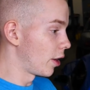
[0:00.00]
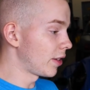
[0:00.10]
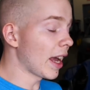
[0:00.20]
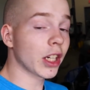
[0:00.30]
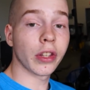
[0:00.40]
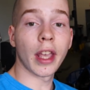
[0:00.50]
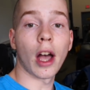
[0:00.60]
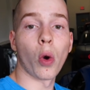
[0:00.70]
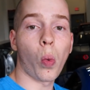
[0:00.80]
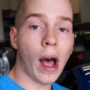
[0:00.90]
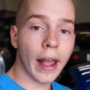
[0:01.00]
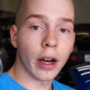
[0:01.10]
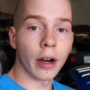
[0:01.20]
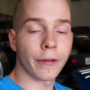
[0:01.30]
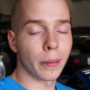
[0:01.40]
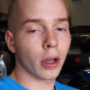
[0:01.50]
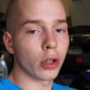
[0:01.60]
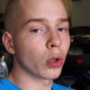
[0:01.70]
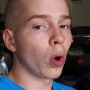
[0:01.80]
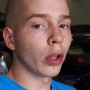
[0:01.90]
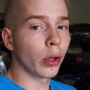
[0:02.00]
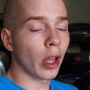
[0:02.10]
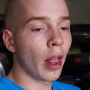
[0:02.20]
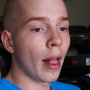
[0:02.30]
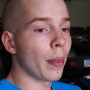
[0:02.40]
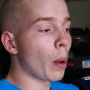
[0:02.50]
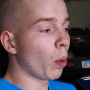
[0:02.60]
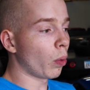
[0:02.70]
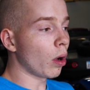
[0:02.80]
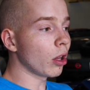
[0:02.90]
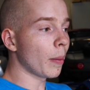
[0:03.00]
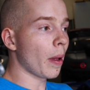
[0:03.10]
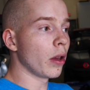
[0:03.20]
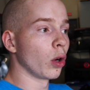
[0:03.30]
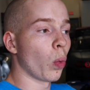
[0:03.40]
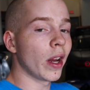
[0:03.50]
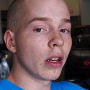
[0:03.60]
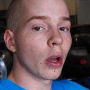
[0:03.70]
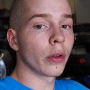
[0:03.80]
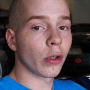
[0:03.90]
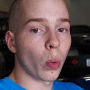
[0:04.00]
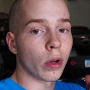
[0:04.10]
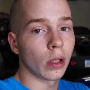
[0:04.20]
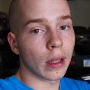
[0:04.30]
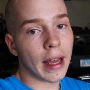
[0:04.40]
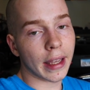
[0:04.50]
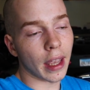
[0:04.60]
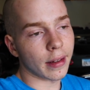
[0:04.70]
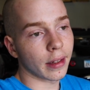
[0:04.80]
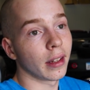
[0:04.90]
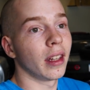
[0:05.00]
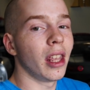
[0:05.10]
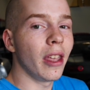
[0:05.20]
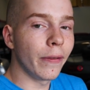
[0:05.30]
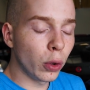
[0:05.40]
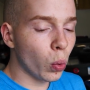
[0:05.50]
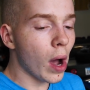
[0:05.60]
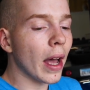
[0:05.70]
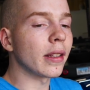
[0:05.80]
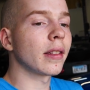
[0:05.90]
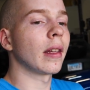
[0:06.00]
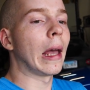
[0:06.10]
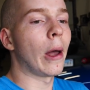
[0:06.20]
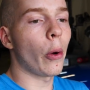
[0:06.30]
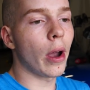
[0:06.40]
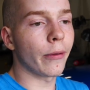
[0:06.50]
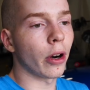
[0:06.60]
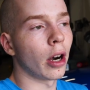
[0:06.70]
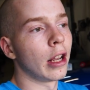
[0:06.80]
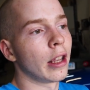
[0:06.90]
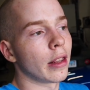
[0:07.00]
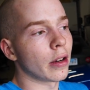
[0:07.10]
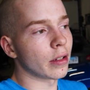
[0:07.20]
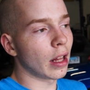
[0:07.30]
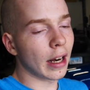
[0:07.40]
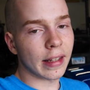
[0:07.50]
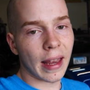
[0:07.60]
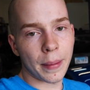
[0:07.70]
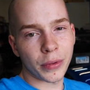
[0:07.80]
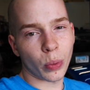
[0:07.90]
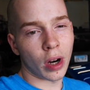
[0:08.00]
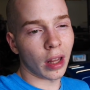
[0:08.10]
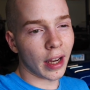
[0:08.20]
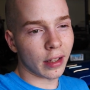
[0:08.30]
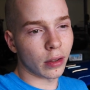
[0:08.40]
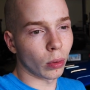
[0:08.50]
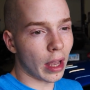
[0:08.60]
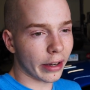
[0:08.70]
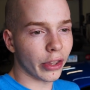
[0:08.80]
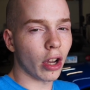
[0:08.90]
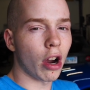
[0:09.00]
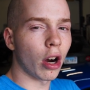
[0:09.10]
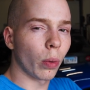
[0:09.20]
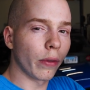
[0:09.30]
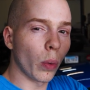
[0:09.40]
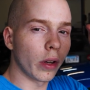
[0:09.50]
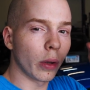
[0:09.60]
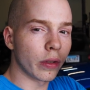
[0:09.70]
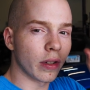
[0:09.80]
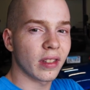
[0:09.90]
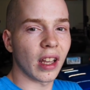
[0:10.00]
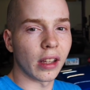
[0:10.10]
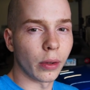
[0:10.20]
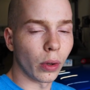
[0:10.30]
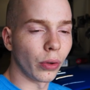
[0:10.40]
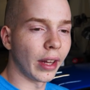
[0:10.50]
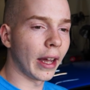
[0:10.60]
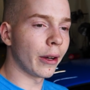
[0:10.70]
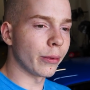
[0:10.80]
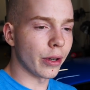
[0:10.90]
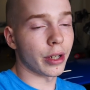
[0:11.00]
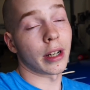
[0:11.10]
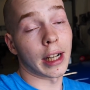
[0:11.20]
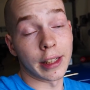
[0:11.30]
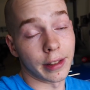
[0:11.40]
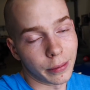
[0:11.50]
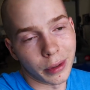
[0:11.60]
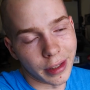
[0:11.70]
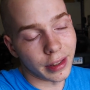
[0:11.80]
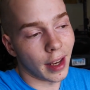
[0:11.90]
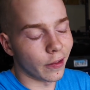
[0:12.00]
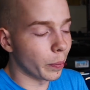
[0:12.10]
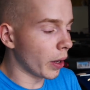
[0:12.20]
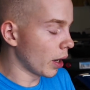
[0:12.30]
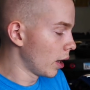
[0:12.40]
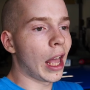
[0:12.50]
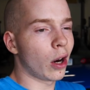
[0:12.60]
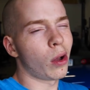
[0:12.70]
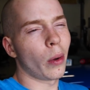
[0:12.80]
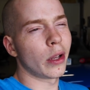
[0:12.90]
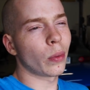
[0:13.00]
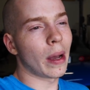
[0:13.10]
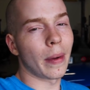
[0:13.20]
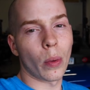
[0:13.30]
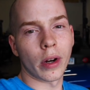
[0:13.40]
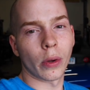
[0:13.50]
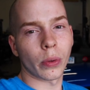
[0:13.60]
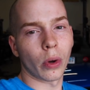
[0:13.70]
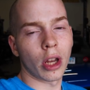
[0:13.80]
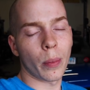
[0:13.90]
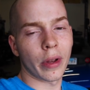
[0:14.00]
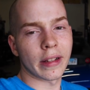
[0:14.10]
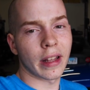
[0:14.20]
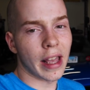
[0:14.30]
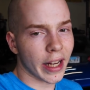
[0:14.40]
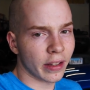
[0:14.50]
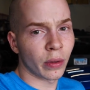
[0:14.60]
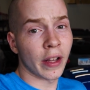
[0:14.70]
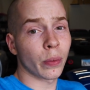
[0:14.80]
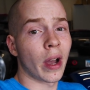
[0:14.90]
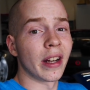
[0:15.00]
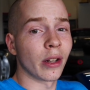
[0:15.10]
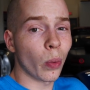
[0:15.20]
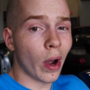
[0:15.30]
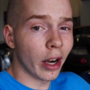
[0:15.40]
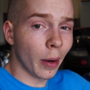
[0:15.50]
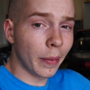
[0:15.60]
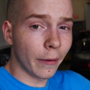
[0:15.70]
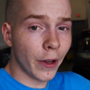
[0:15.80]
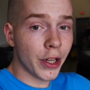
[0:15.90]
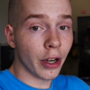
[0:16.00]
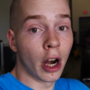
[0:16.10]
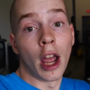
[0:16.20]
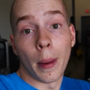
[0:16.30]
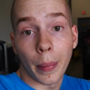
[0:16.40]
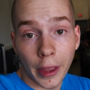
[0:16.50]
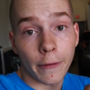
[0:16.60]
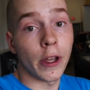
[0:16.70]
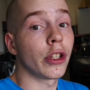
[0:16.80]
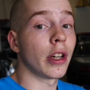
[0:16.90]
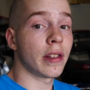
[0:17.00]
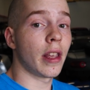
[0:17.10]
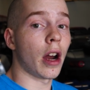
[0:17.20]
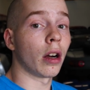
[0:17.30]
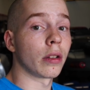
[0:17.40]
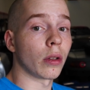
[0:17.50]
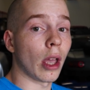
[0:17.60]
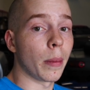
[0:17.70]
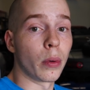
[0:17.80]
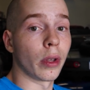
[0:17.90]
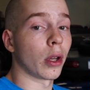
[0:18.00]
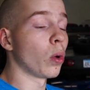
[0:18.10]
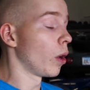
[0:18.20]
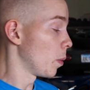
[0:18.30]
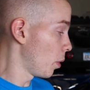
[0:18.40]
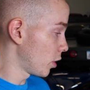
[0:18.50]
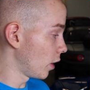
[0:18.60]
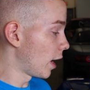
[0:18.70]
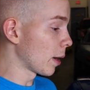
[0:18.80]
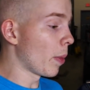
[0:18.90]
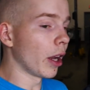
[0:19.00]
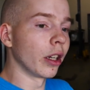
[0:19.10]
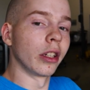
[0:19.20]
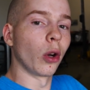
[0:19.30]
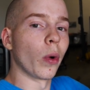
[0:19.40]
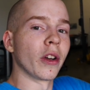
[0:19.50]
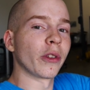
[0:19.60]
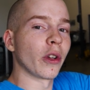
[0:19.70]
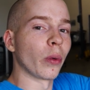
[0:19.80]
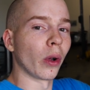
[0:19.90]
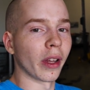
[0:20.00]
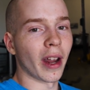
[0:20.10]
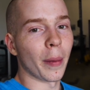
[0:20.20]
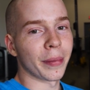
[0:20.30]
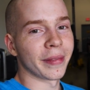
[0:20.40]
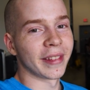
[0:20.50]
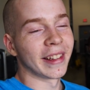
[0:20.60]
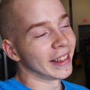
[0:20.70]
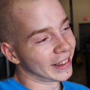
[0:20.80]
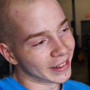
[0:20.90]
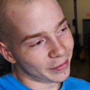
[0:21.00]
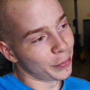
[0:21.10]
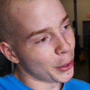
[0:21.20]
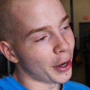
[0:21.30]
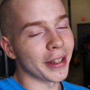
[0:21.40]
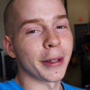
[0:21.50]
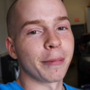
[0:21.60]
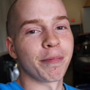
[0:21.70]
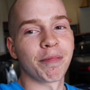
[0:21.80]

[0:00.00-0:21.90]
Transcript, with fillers: There is actually a wire from the control unit that will roll up your windows when you lock it, if you want. However, there's a lot of times where I like to lock the car with the windows just slightly rolled down, which isn't really safe, but I don't always want my windows rolled up when it's locked, so that's why I didn't wire up that feature, but that feature is there, so that would be really cool. You push the lock button, your windows go rolling up. Pretty awesome.